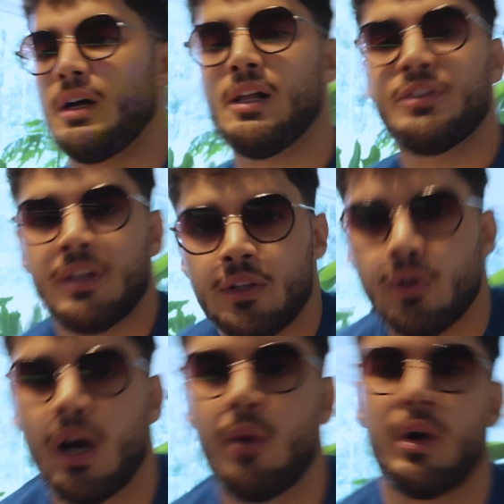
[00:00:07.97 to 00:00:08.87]
I'll tell
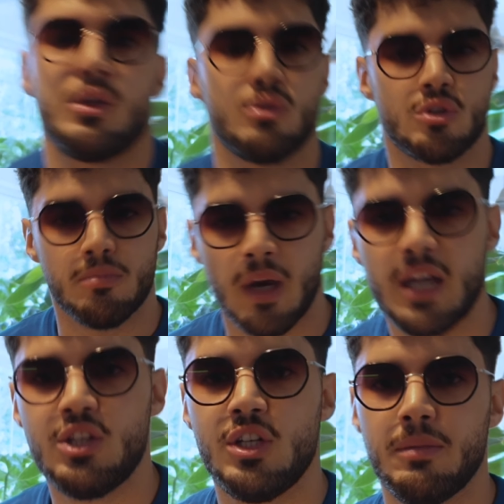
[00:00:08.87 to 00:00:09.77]
you how I used
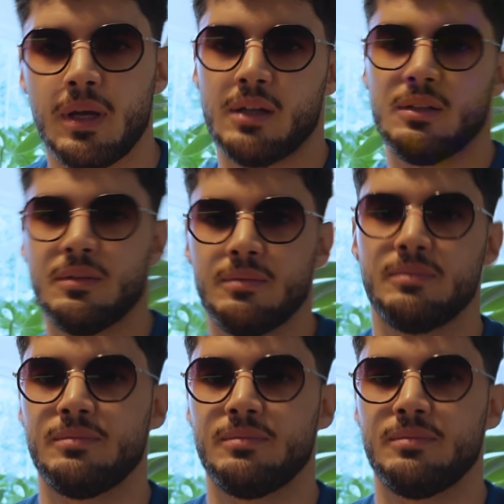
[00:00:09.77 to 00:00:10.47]
my Gmail